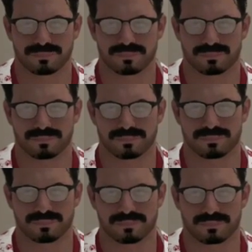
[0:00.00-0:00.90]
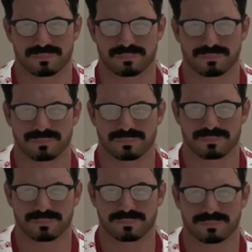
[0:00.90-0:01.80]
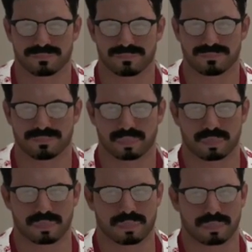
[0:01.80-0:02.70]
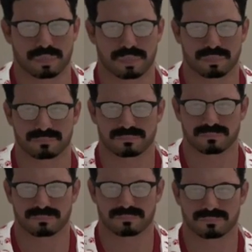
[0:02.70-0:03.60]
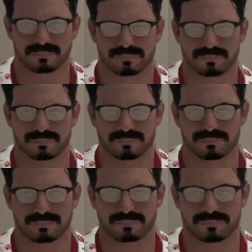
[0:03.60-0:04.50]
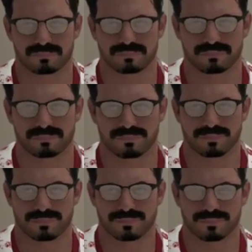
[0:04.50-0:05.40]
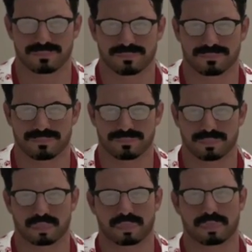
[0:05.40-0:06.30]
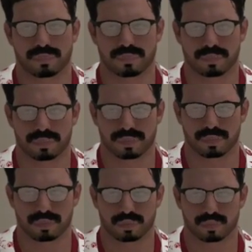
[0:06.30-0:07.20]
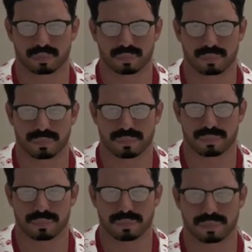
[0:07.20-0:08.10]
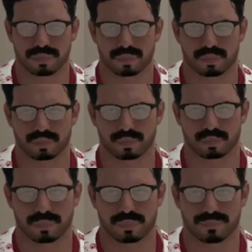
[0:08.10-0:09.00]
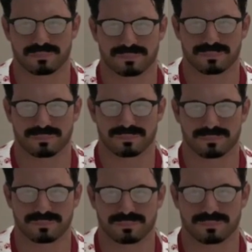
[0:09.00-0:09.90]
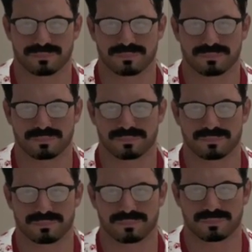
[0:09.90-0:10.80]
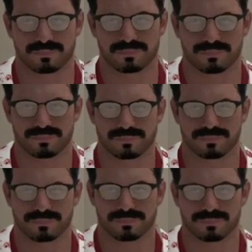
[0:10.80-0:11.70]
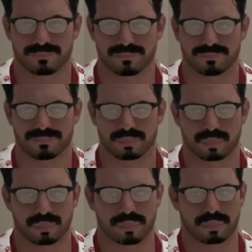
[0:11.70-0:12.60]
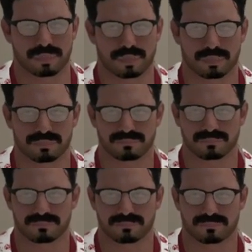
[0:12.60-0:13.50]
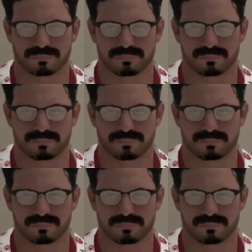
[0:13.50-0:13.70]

representatives of ULW, PWA, and IWA. I've approached all three men, Bruno, GM, and Nate respectively, on who they wanted to represent their companies, and each of them have made